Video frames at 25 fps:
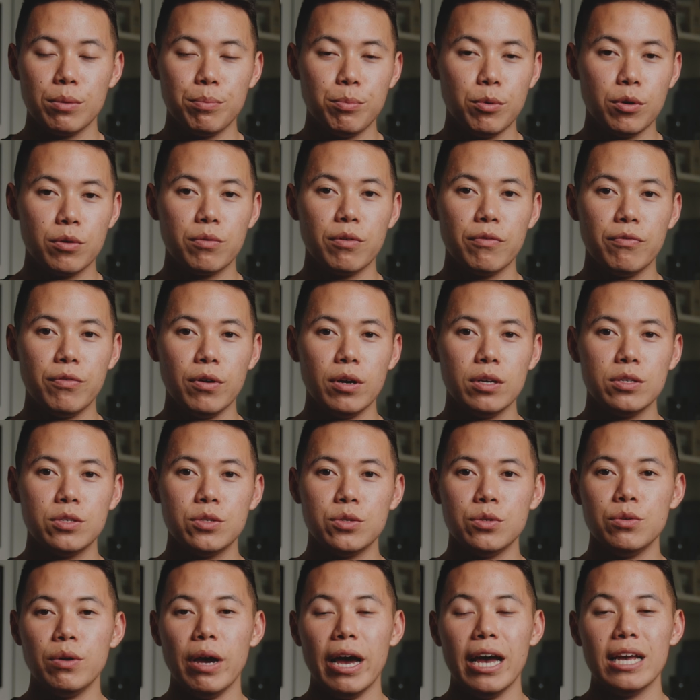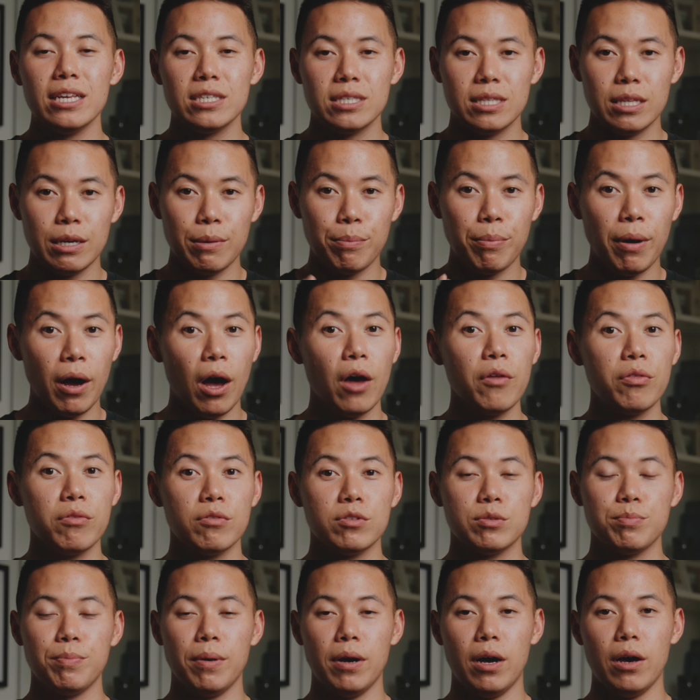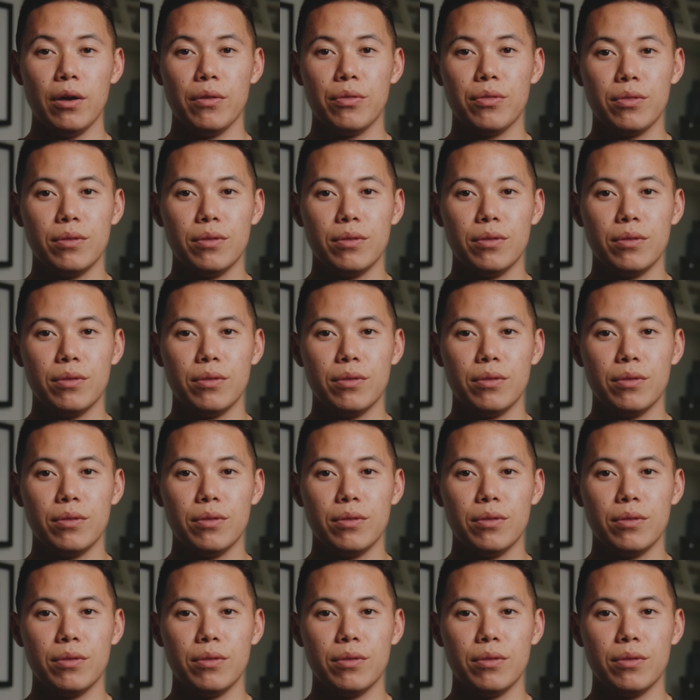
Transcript: book refers to as the pathless path.